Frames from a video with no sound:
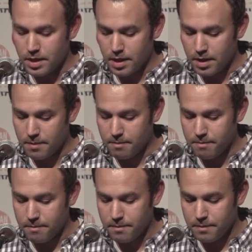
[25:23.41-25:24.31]
I'm
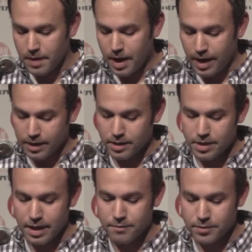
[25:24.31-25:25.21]
gonna
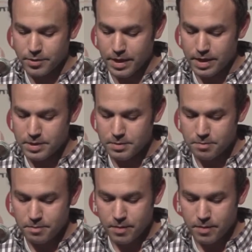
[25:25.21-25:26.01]
clap for you guys.